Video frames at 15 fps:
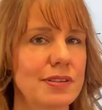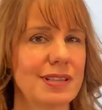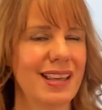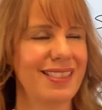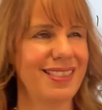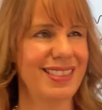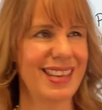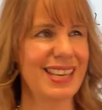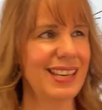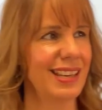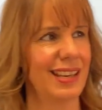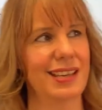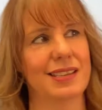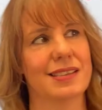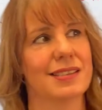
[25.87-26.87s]
I think
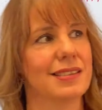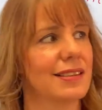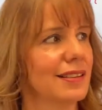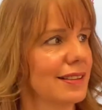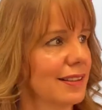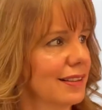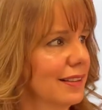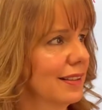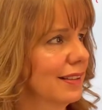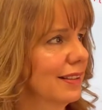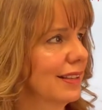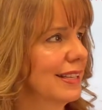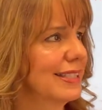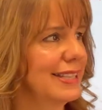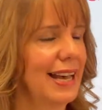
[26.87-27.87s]
it's
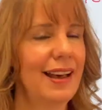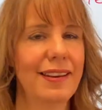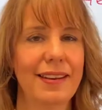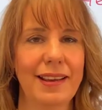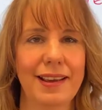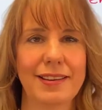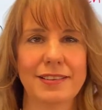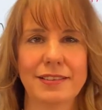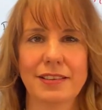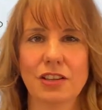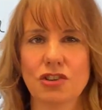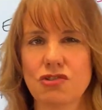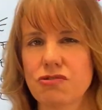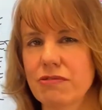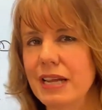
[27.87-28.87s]
Dan and
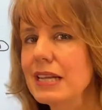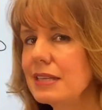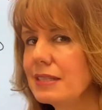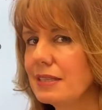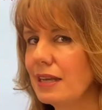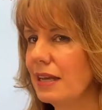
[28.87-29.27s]
Chris